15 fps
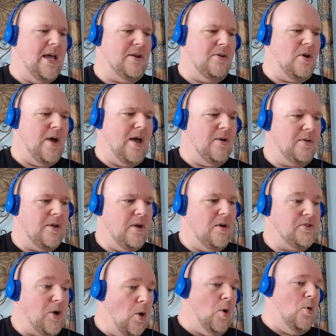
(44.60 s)
I don't know how it
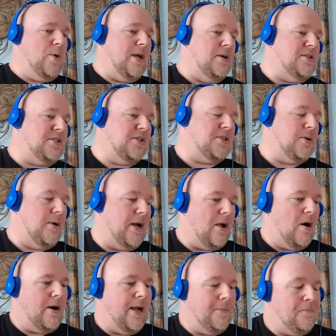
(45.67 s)
goes. Oh, here's the story.
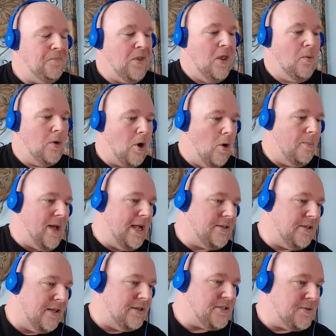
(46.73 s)
All right, we're going back
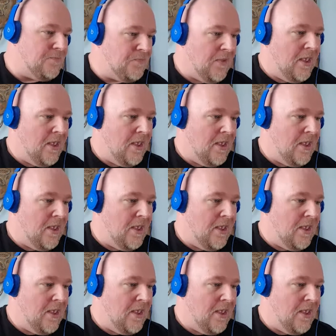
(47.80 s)
to this.